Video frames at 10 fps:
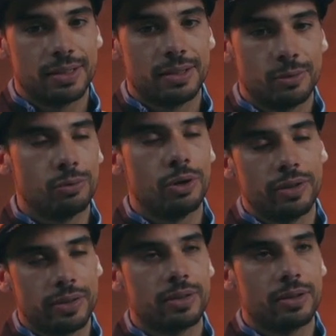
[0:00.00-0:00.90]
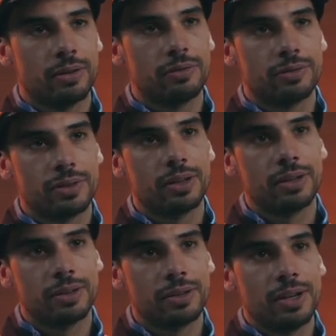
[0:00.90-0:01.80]
worth
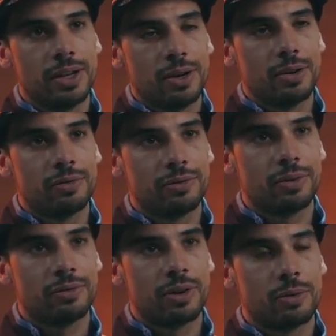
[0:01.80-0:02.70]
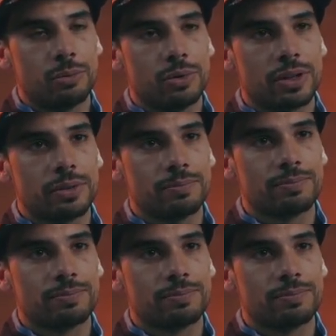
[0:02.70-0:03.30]
of our work.